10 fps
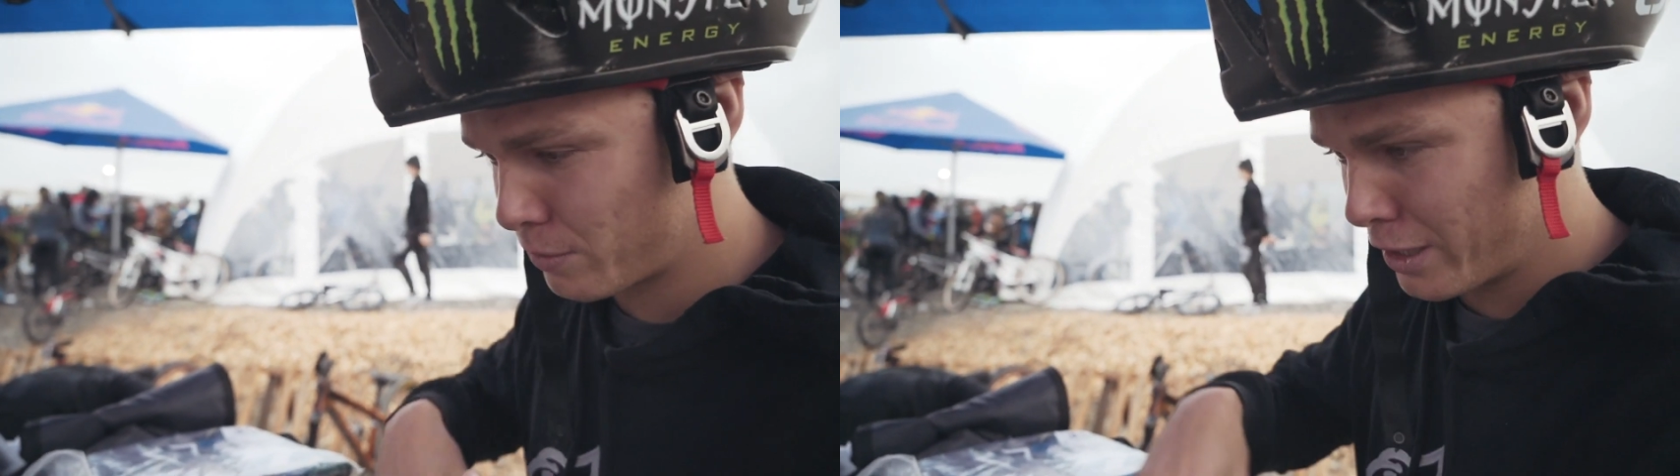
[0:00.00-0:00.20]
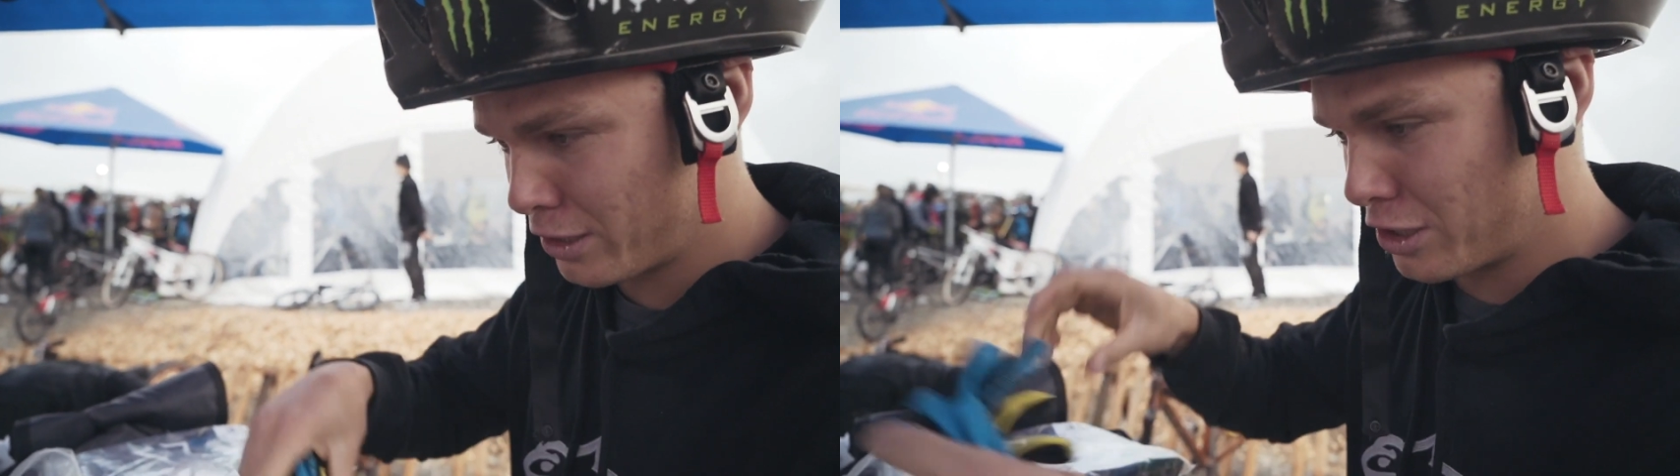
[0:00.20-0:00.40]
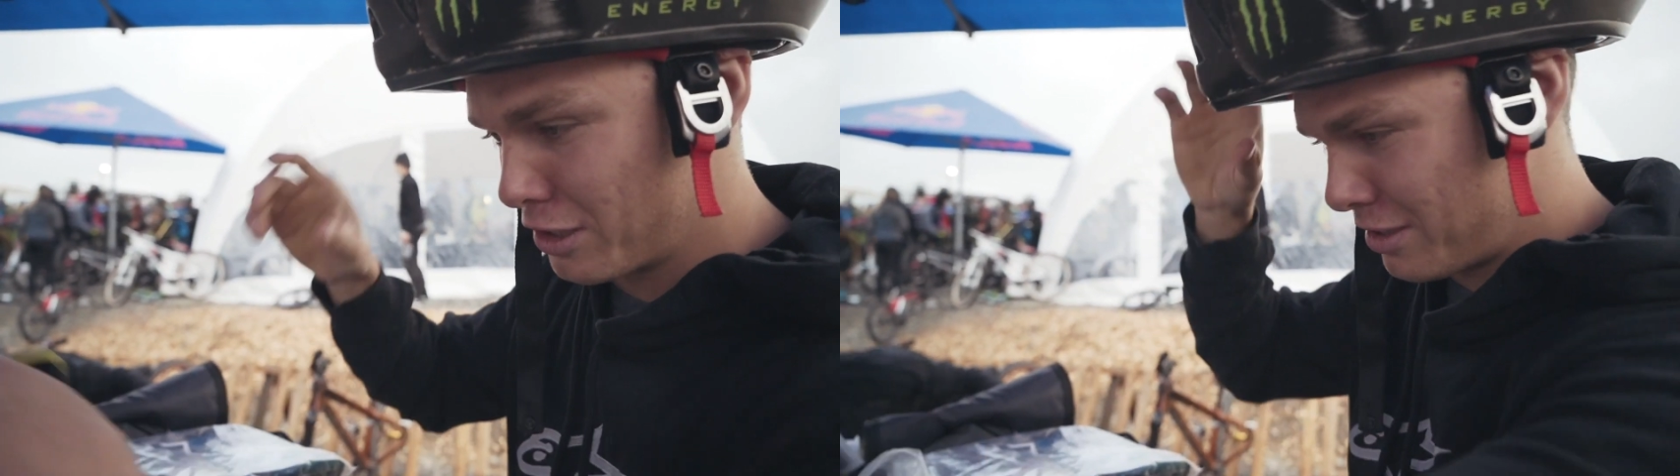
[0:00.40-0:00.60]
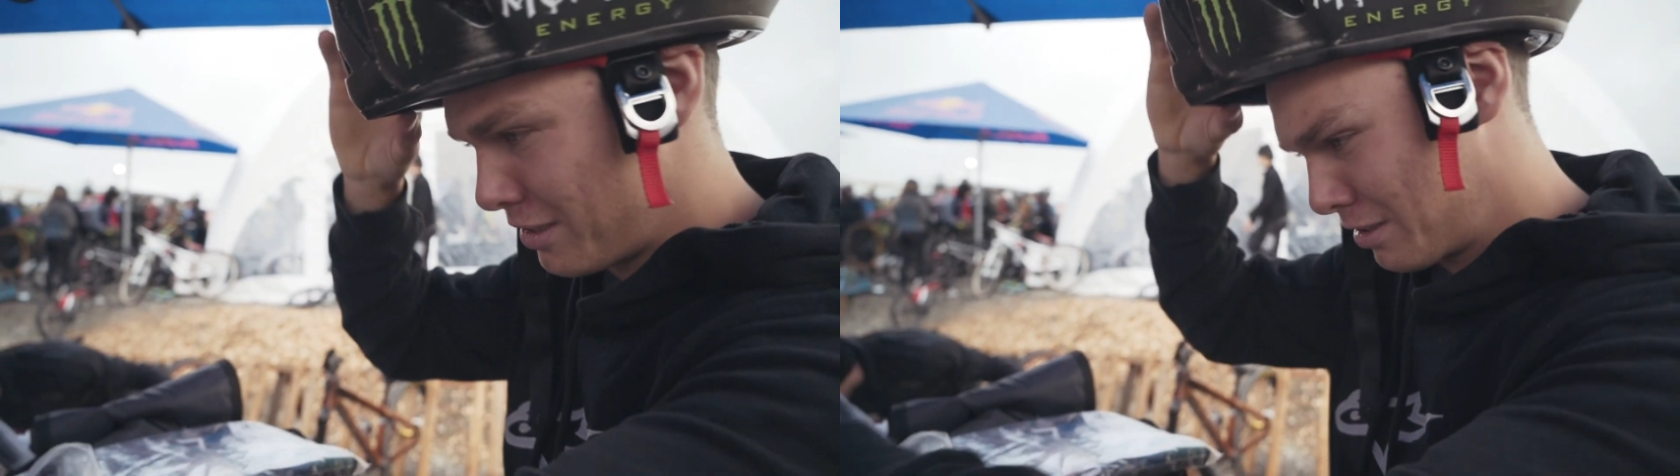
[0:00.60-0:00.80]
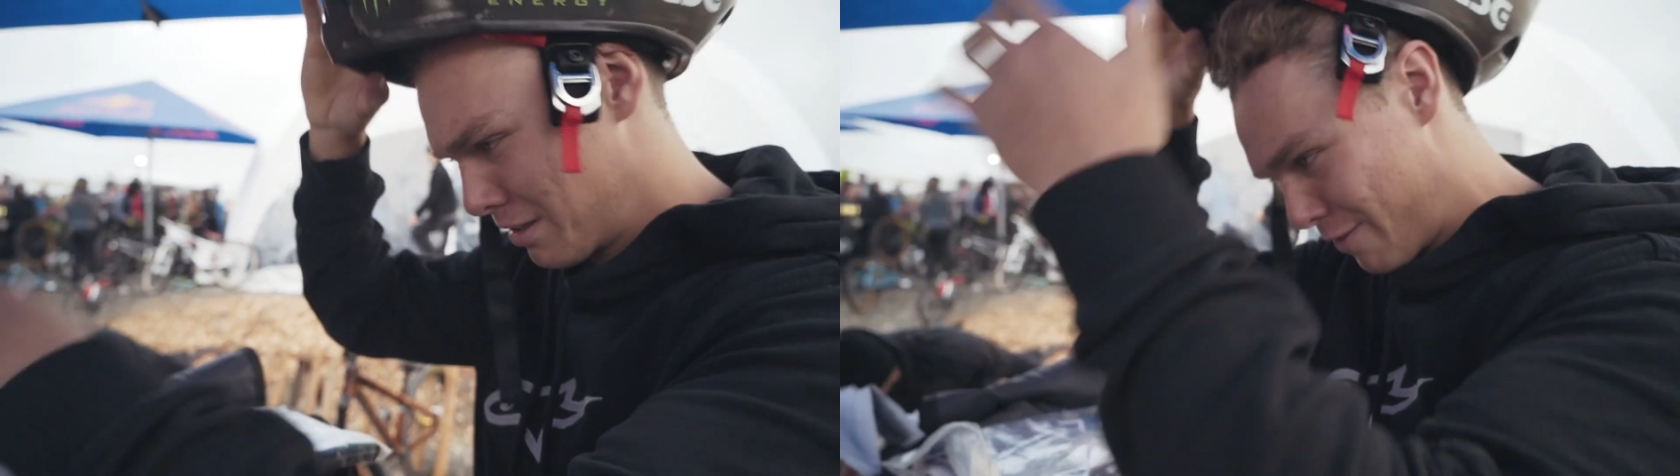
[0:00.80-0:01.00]
wearing
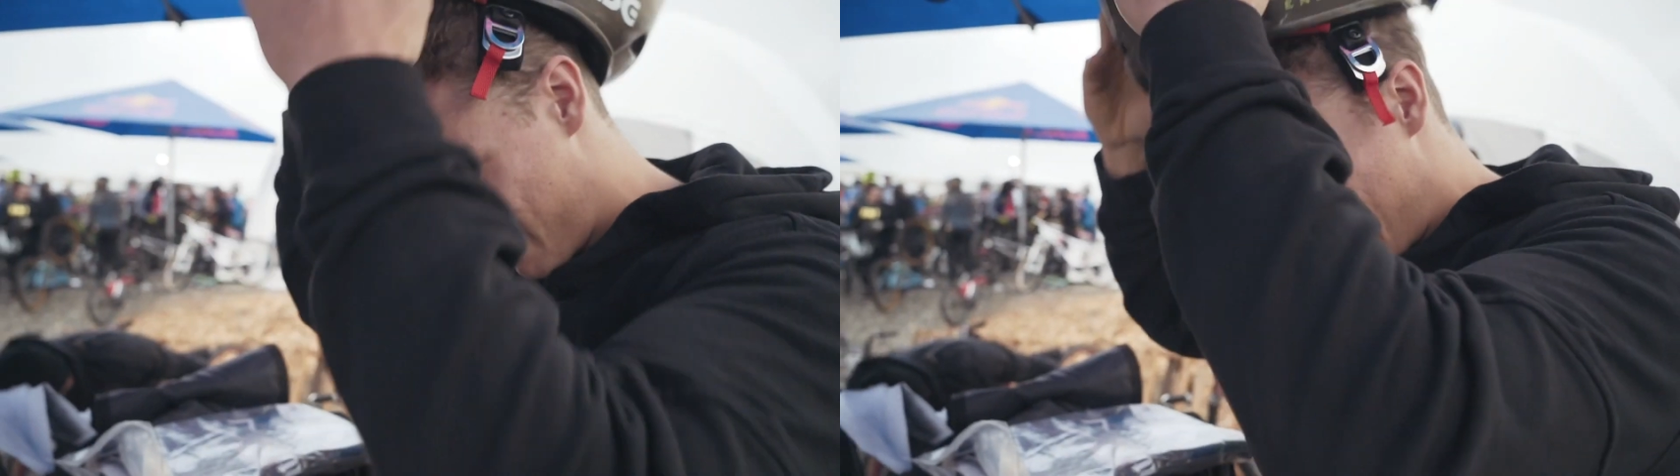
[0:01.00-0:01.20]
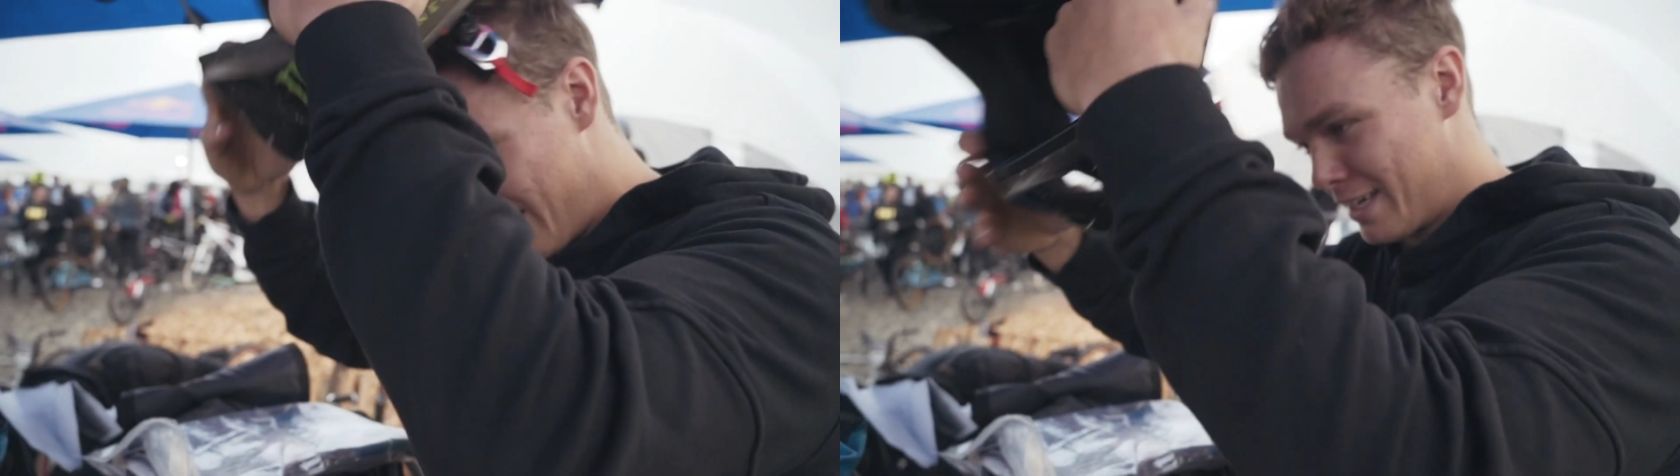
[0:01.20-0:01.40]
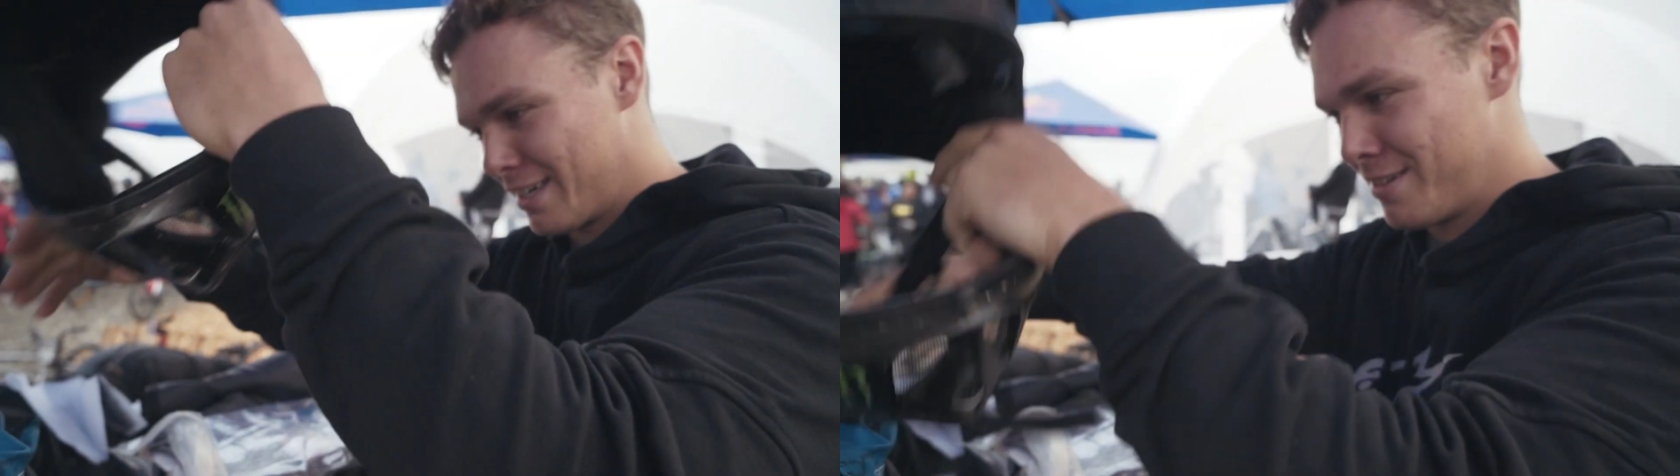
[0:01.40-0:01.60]
jerseys so I feel like